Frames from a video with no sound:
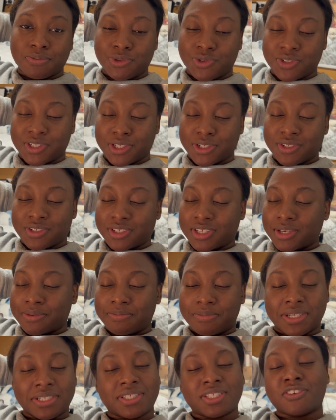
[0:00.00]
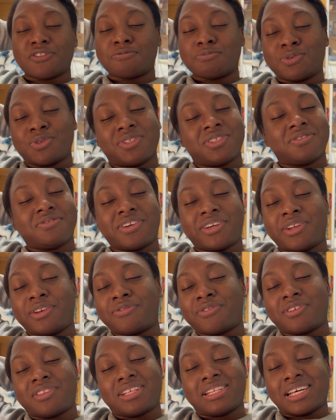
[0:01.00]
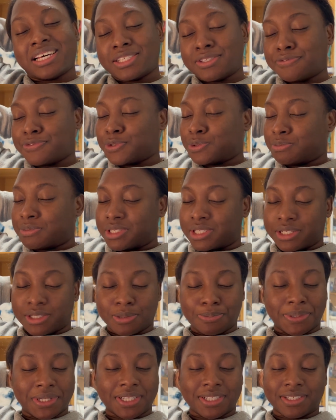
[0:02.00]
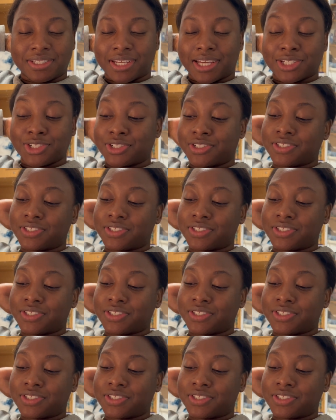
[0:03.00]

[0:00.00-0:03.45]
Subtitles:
music to keep myself motivated for the last few minutes because I